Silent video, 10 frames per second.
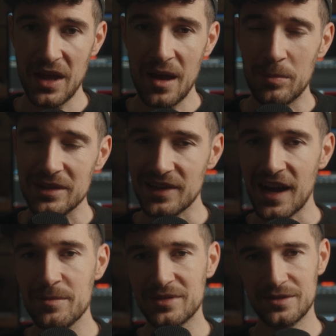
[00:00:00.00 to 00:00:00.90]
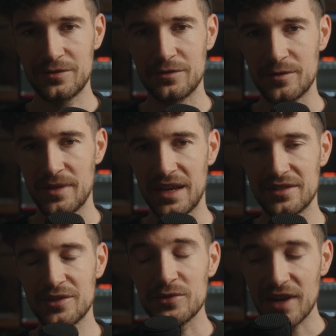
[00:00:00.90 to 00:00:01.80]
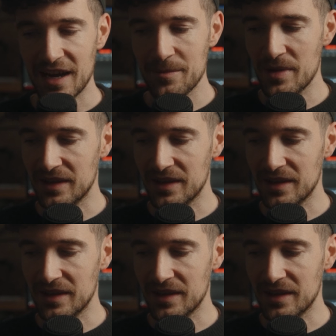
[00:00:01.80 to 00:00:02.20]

But time is different from that. So time